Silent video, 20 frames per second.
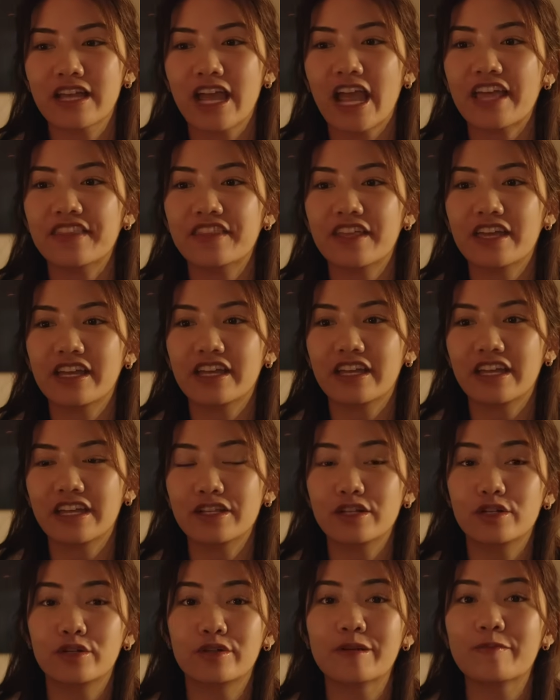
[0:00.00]
and they
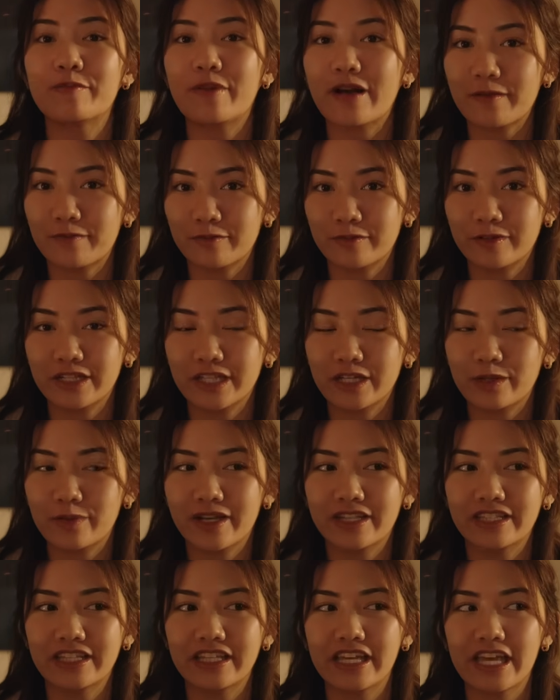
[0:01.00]
can creep up really
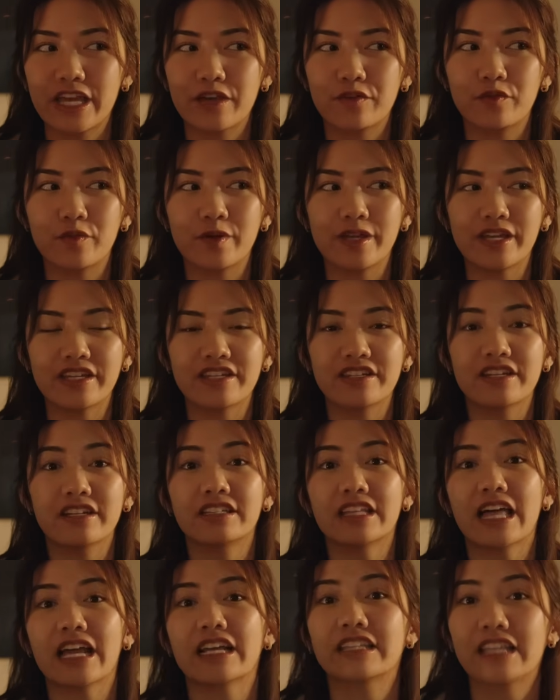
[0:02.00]
quickly if we
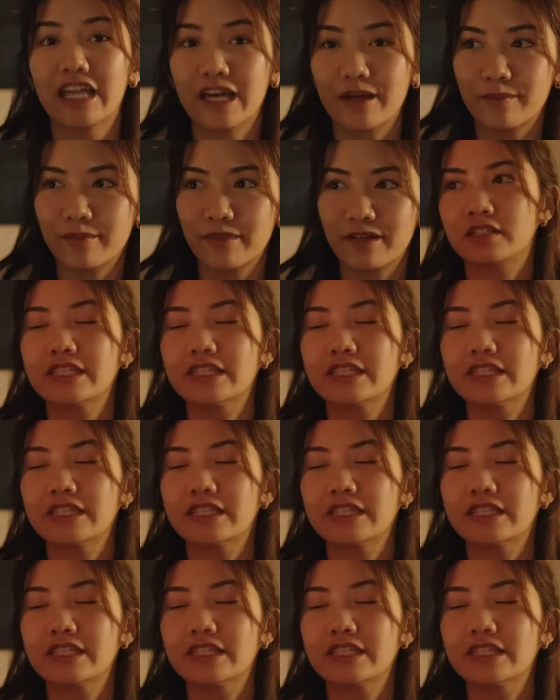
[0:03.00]
neglect them.